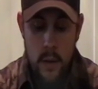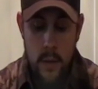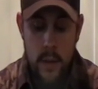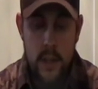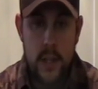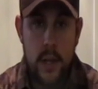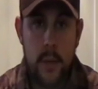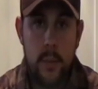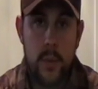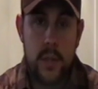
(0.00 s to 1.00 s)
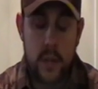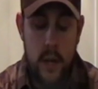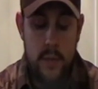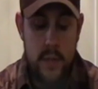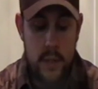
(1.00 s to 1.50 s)
This club was
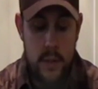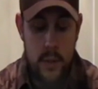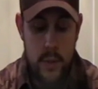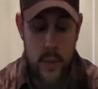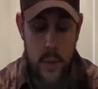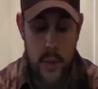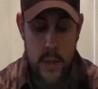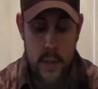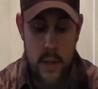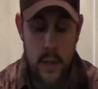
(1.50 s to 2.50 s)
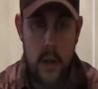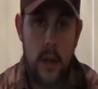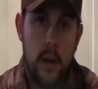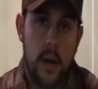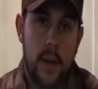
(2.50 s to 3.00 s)
obviously 2 stories.
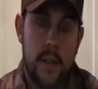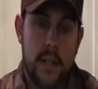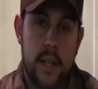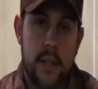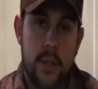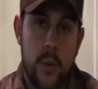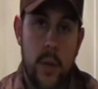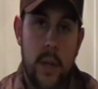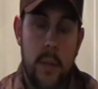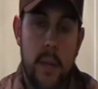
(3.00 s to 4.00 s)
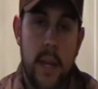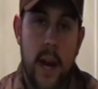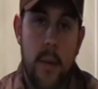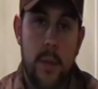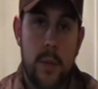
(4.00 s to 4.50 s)
On the 2nd story, the Mickey
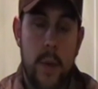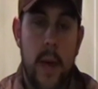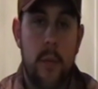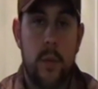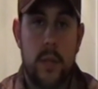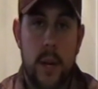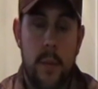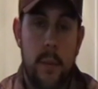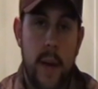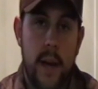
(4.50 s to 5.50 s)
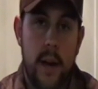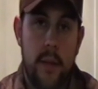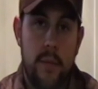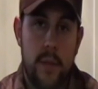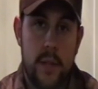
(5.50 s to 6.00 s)
Alberts band was coming back
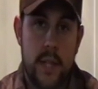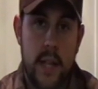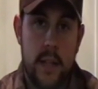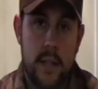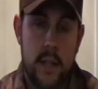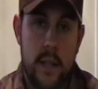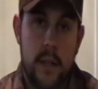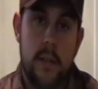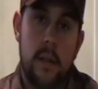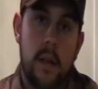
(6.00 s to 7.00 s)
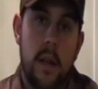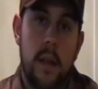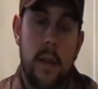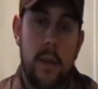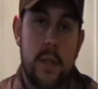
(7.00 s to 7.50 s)
on for their 2nd set.
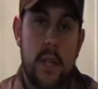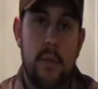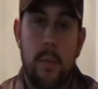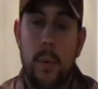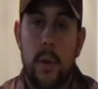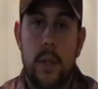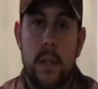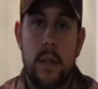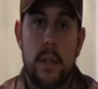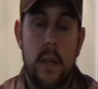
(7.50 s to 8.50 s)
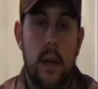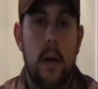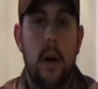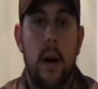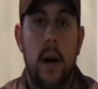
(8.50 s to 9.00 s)
There were several persons
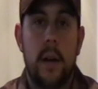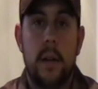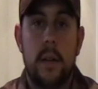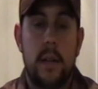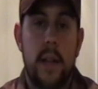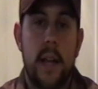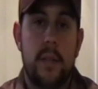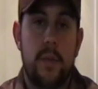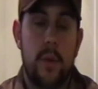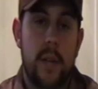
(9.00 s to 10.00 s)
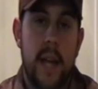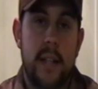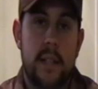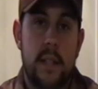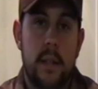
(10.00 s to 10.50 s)
on the dance floor
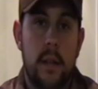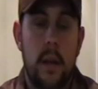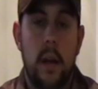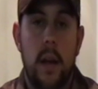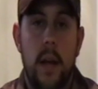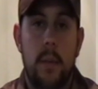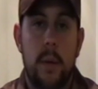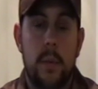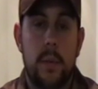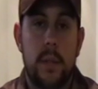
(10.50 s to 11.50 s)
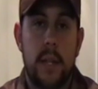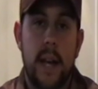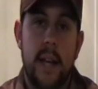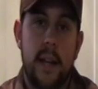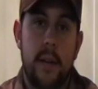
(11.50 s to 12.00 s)
dancing, a lot of people in the
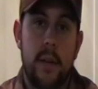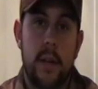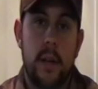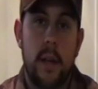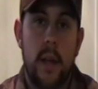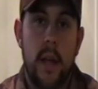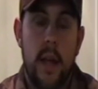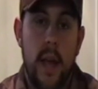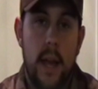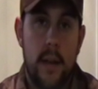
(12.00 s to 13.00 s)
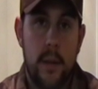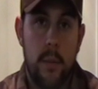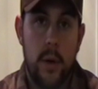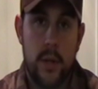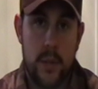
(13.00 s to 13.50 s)
dining area, and in the
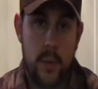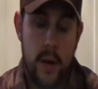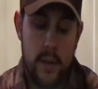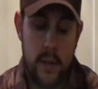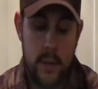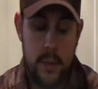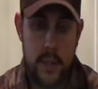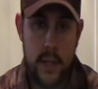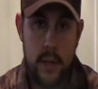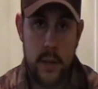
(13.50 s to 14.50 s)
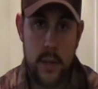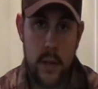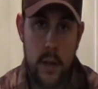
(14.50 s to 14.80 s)
bars surrounding the upper stairs.